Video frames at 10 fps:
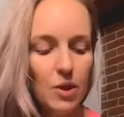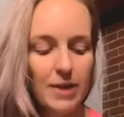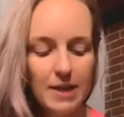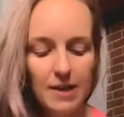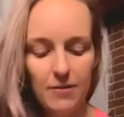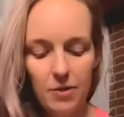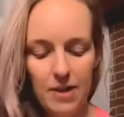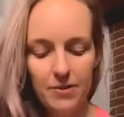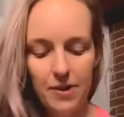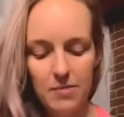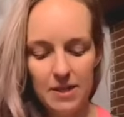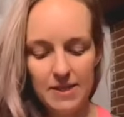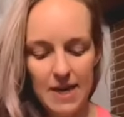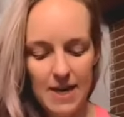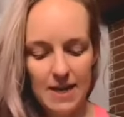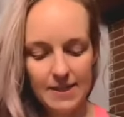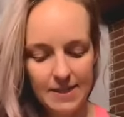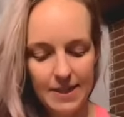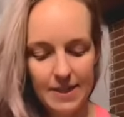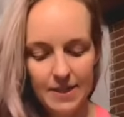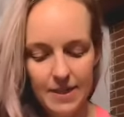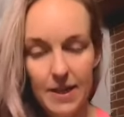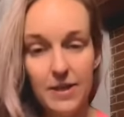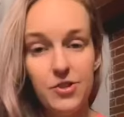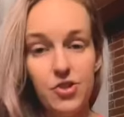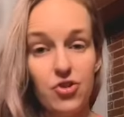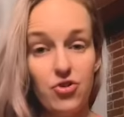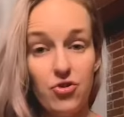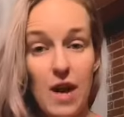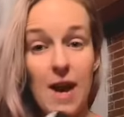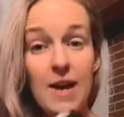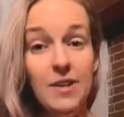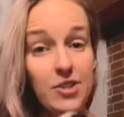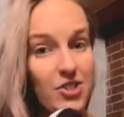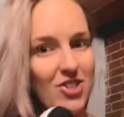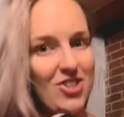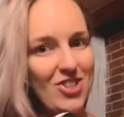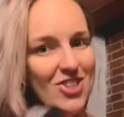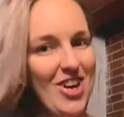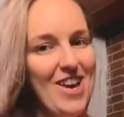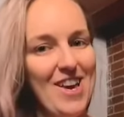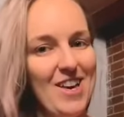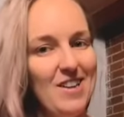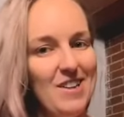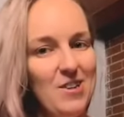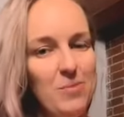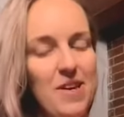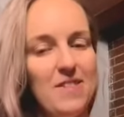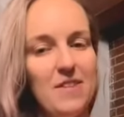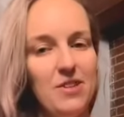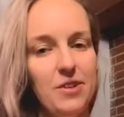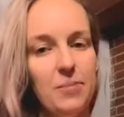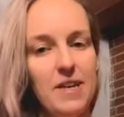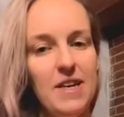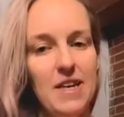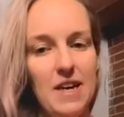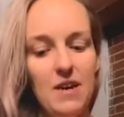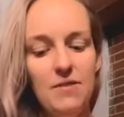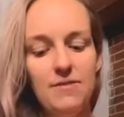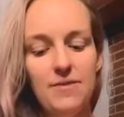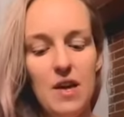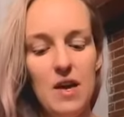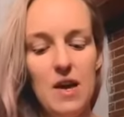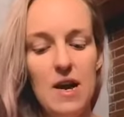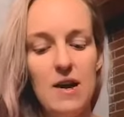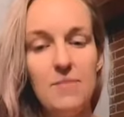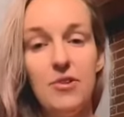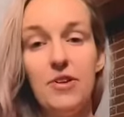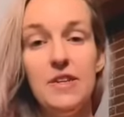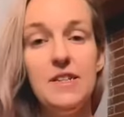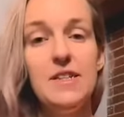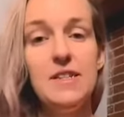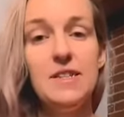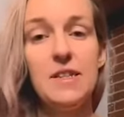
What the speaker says: what I love about them is that they stretch a little bit. They have a little bit of give. They're easy to